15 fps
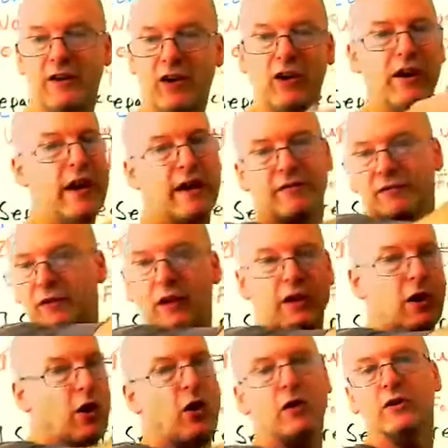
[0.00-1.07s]
and I'll have
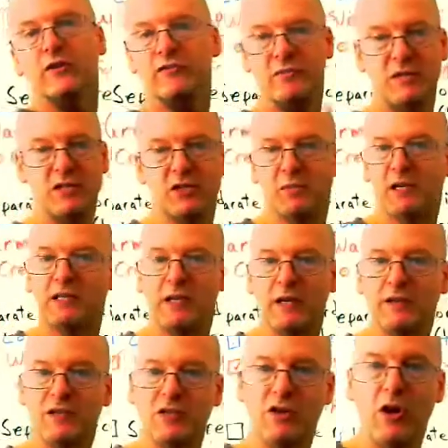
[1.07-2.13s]
all of Mr.
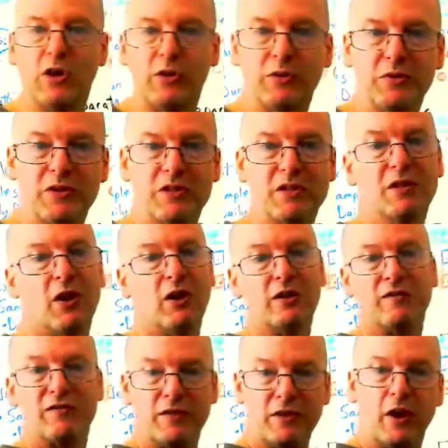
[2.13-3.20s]
McClung's notes, all
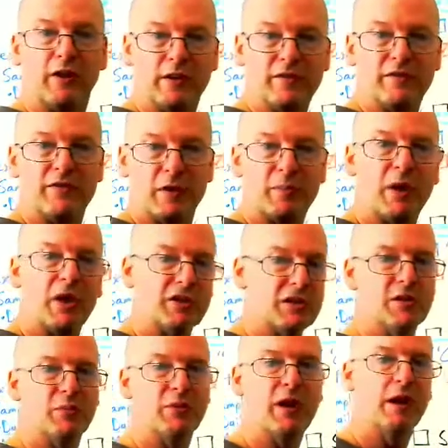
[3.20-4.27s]
of the parts
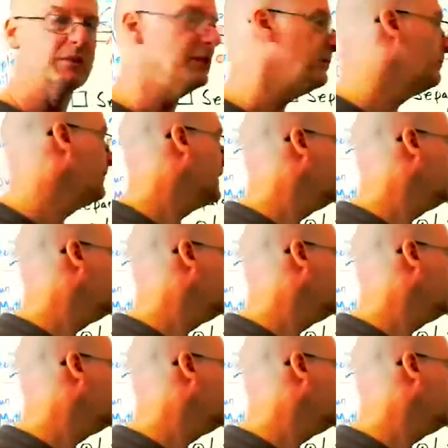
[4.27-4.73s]
of the problem